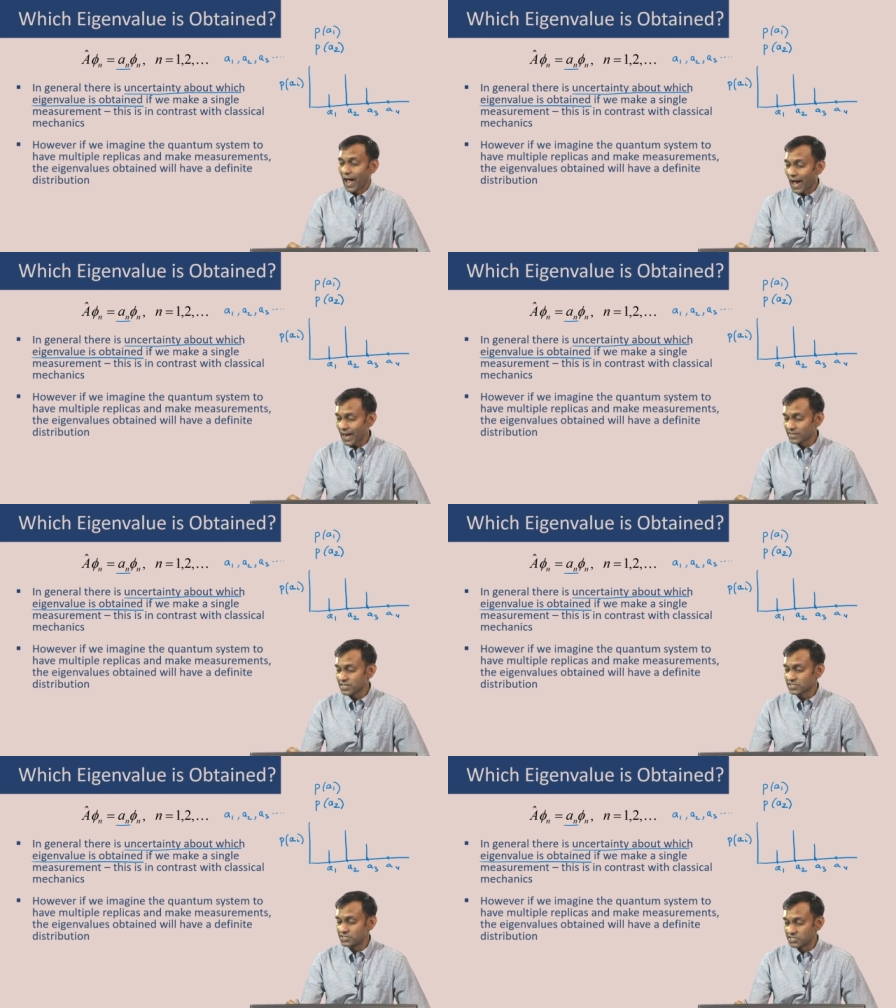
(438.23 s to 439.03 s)
and
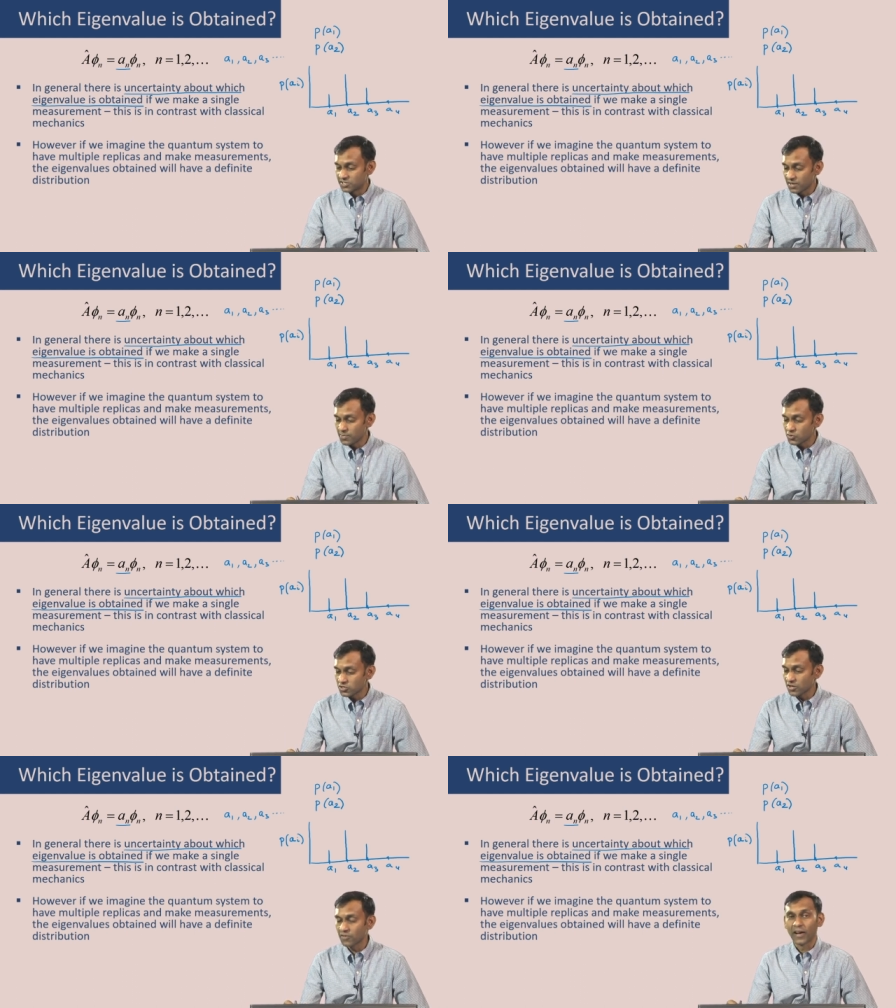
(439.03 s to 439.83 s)
this
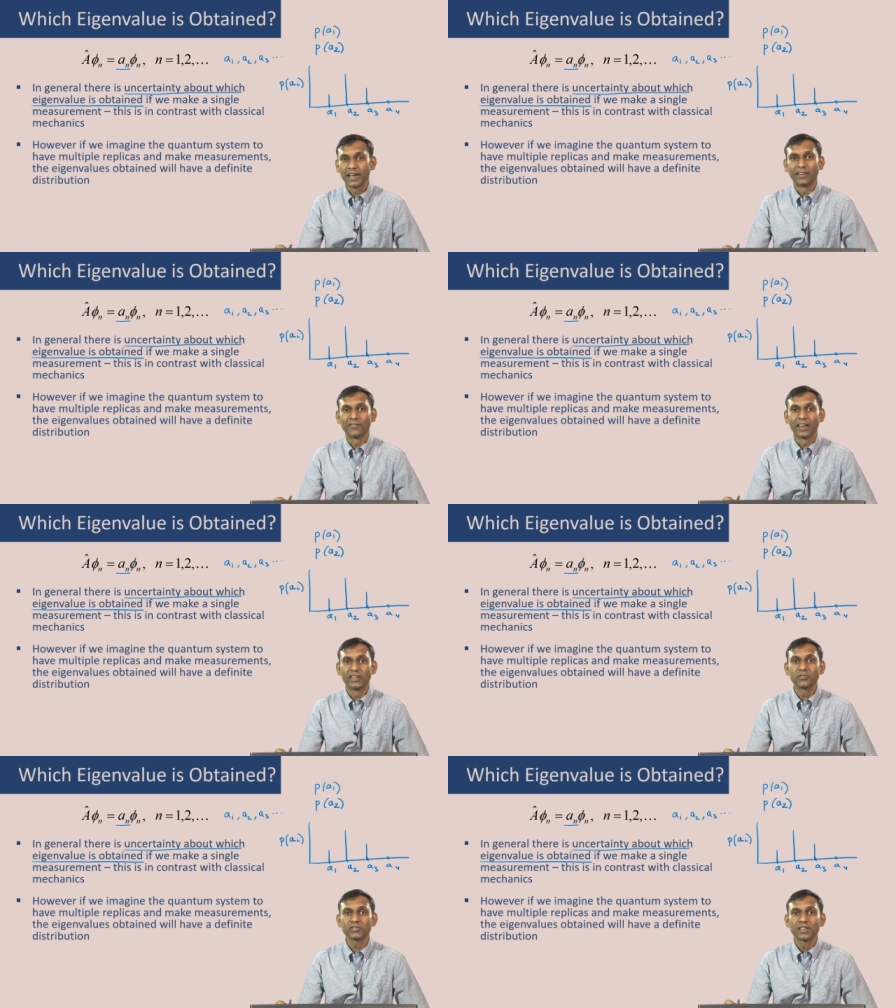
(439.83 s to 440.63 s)
distribution of
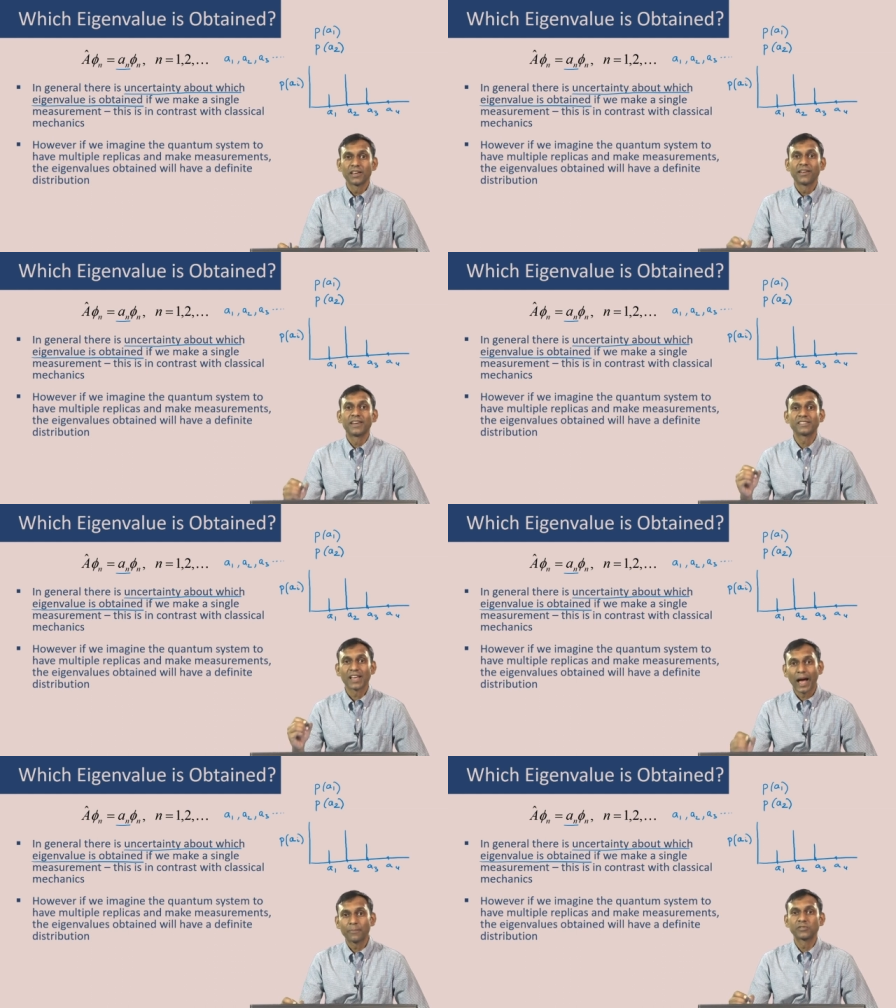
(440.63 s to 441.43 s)
eigenvalues is
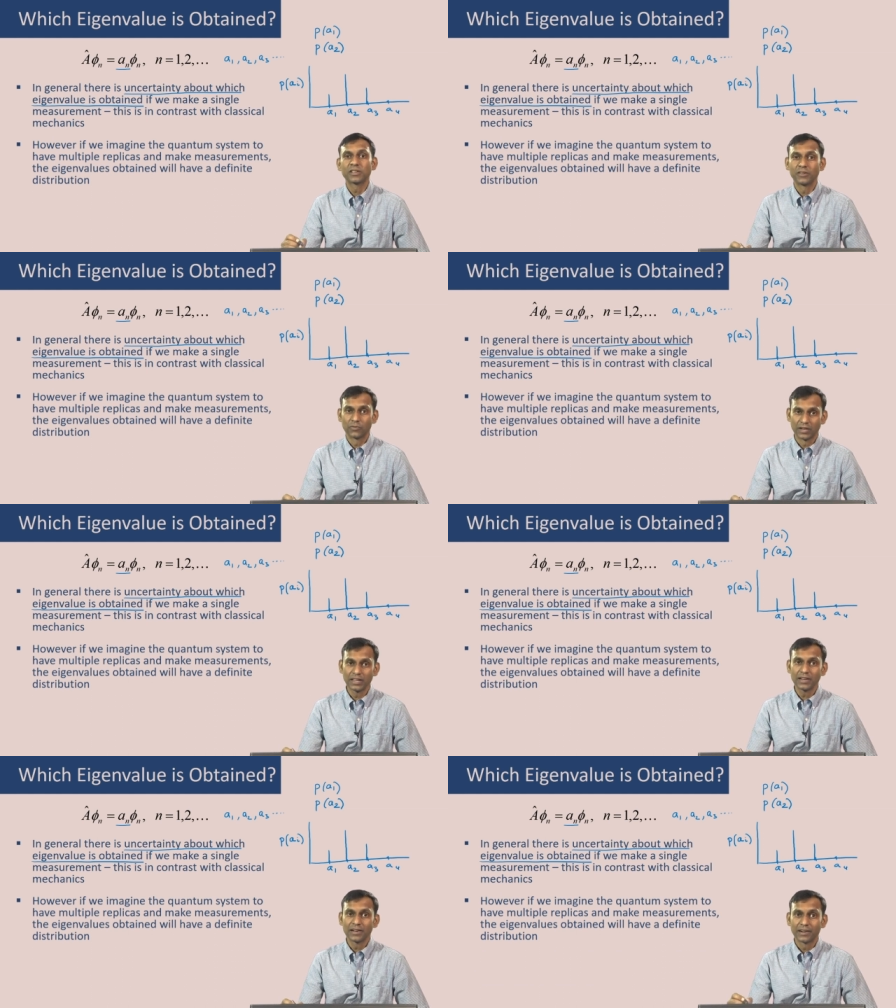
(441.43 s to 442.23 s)

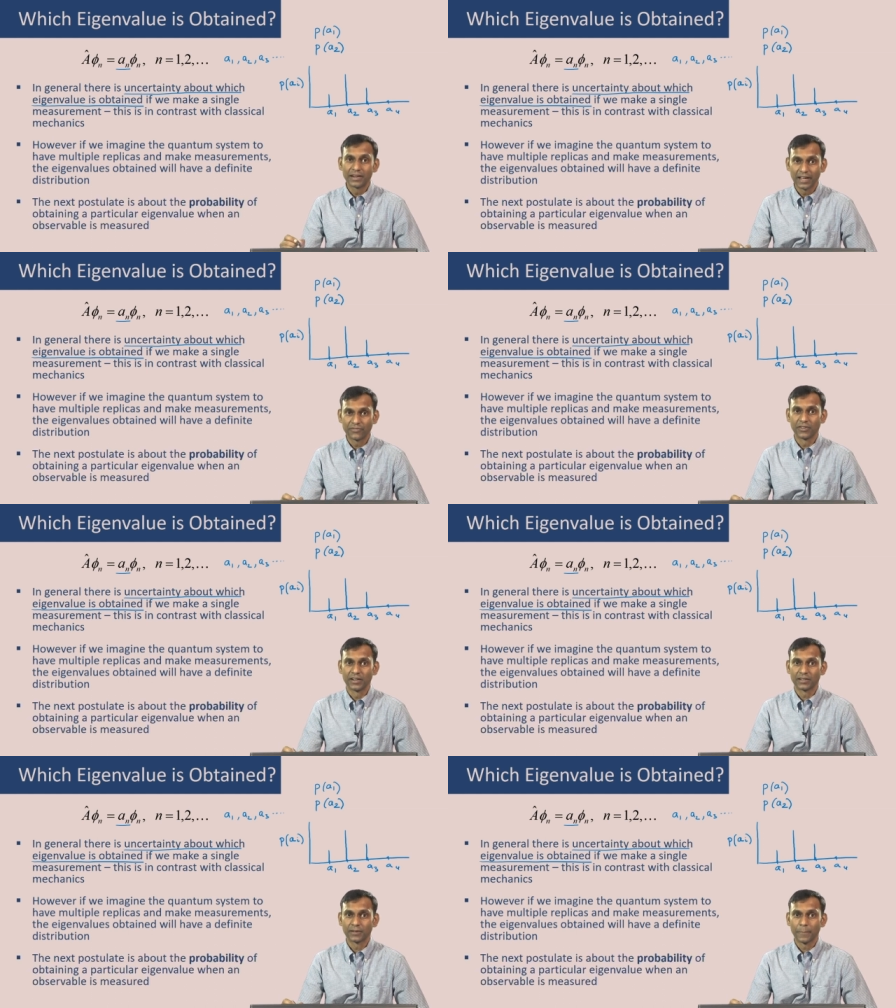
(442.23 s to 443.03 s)
absolutely
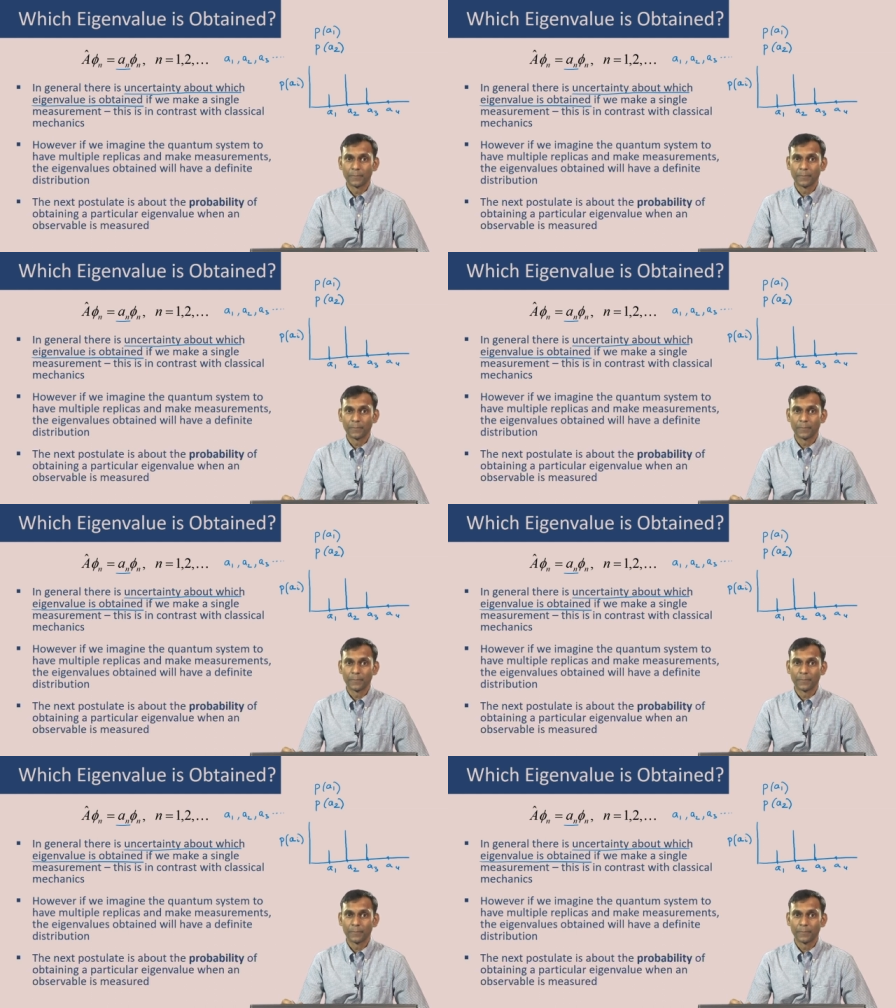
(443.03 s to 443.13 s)
definite.